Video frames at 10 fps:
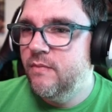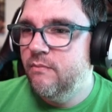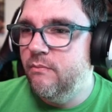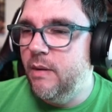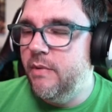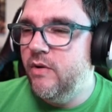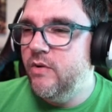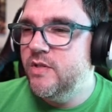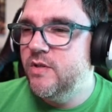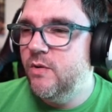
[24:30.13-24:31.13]
Maybe there
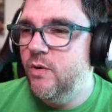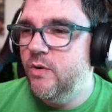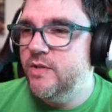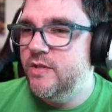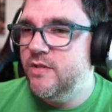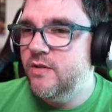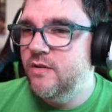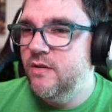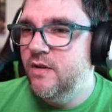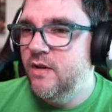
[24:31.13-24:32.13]
is no Lord,
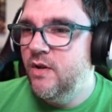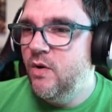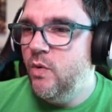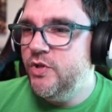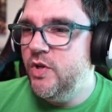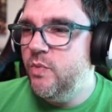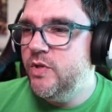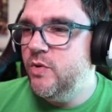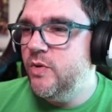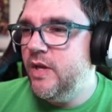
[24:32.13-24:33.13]
sister. What should we
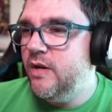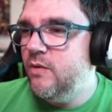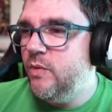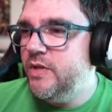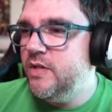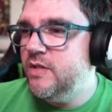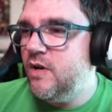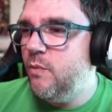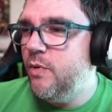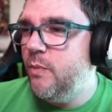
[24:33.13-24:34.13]
do then? What is
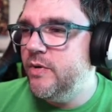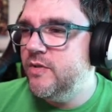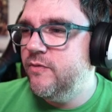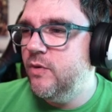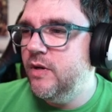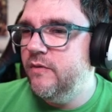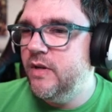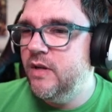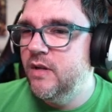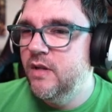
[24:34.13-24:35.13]
our purpose for
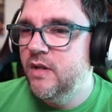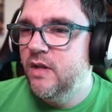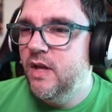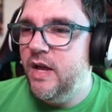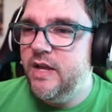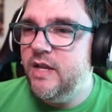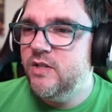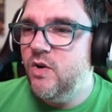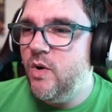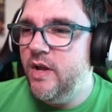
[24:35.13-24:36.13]
living? I
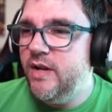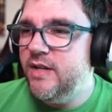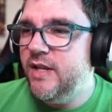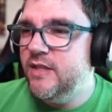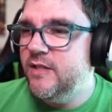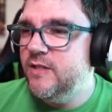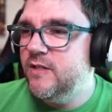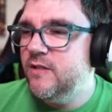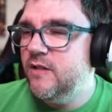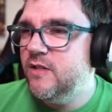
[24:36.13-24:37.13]
can't go on, not like
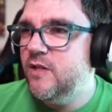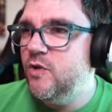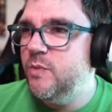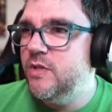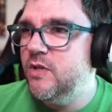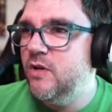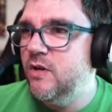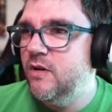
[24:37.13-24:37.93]
this. Excuse me, sir.